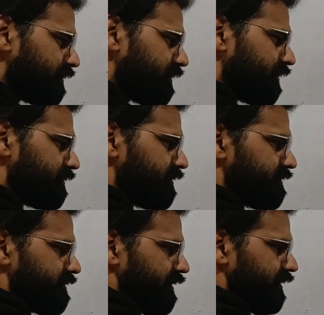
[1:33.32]
Then
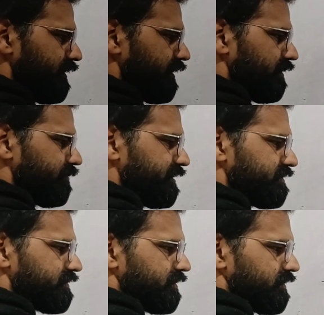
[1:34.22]
this AL
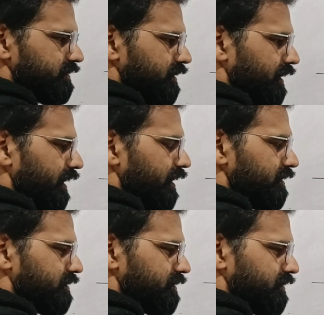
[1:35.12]
means
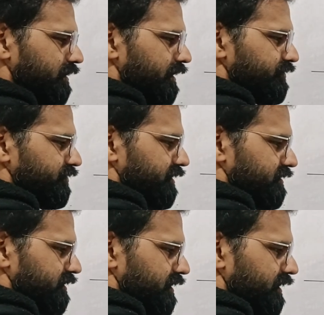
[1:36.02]
health
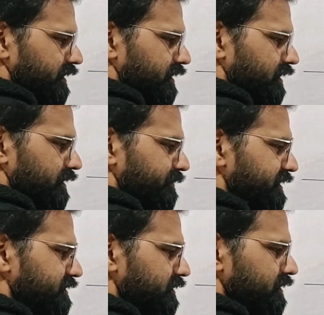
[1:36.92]
education. AL
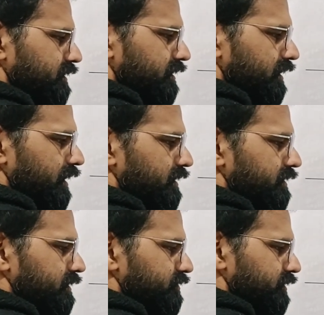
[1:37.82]
means
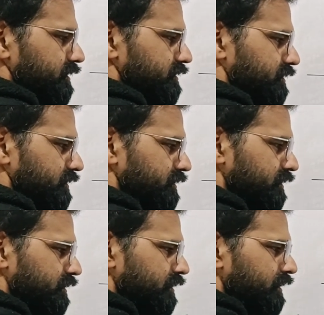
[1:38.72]
health education.
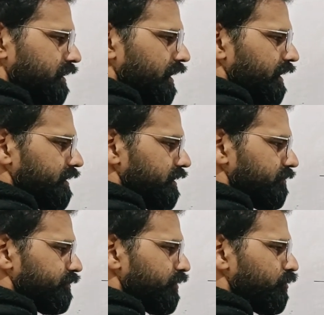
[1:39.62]
And
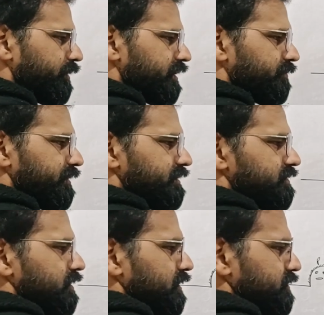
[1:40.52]
improvement
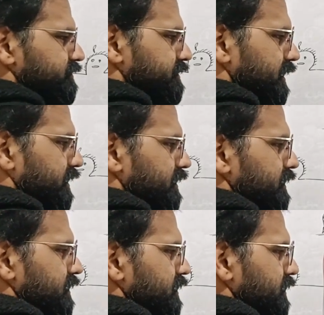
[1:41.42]
means
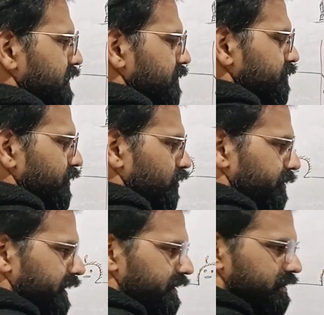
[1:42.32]
genetic
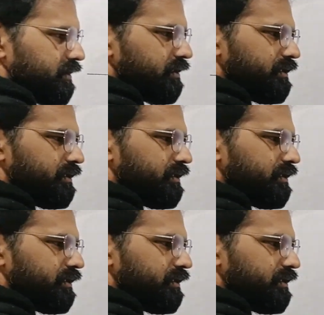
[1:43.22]
improvement.